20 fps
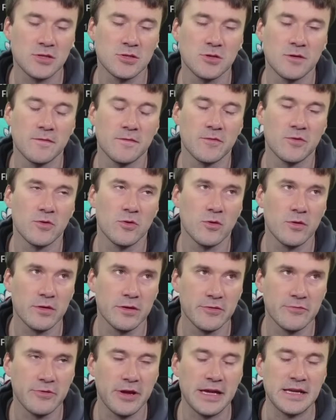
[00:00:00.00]
So for Lord of
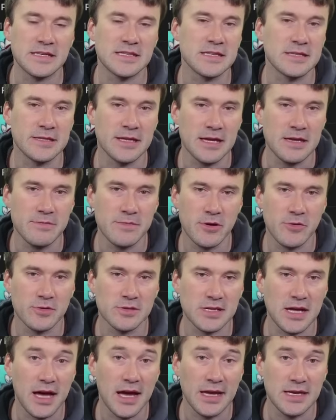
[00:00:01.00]
the Rings, Nightmare
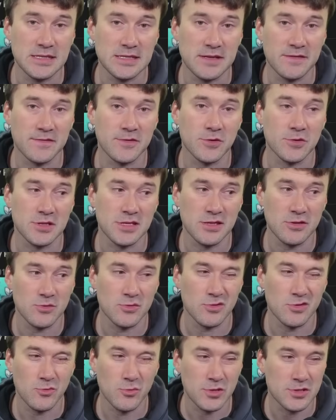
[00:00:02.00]
was the highest difficulty.
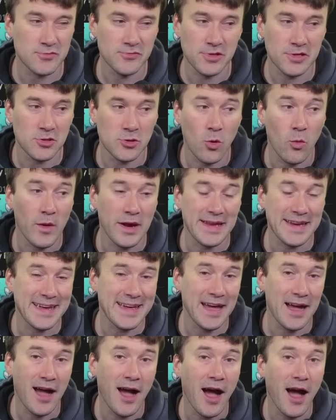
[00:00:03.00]
There, there was really no way to
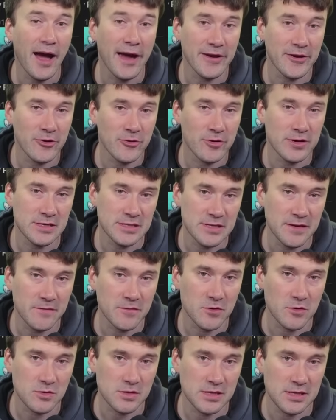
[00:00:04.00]
get higher in
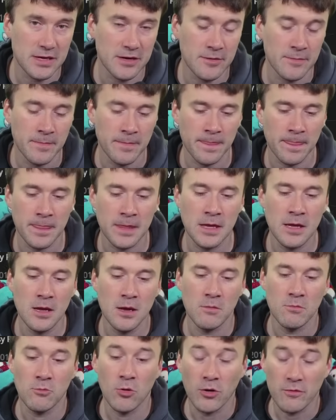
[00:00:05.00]
difficulty there.
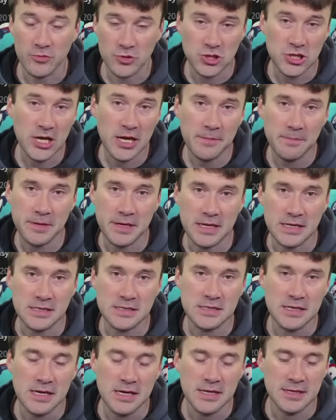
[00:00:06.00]
Marvel
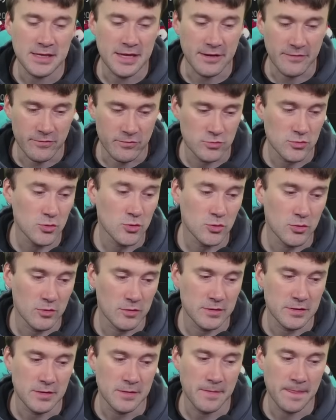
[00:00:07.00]
Champions, they've
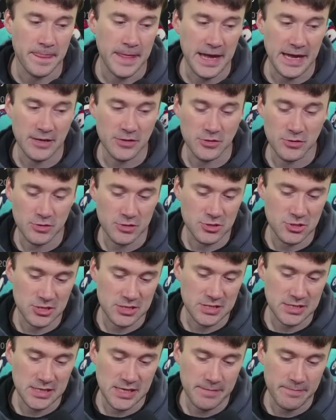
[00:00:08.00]
ruled that you could
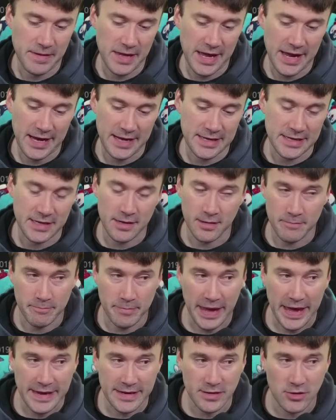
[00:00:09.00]
just keep adding on
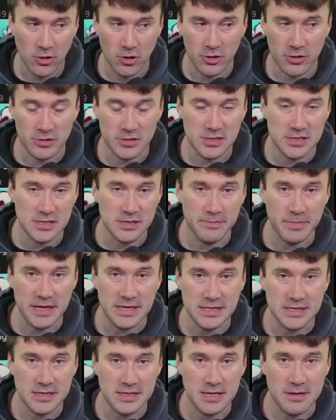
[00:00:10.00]
bad cards to
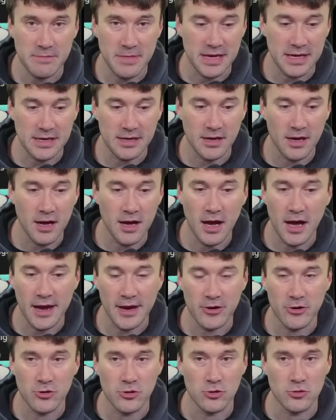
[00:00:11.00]
basically make it a
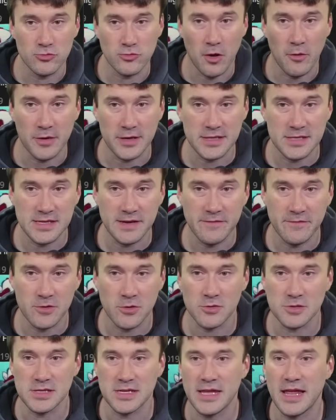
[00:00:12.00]
higher heroic difficulty.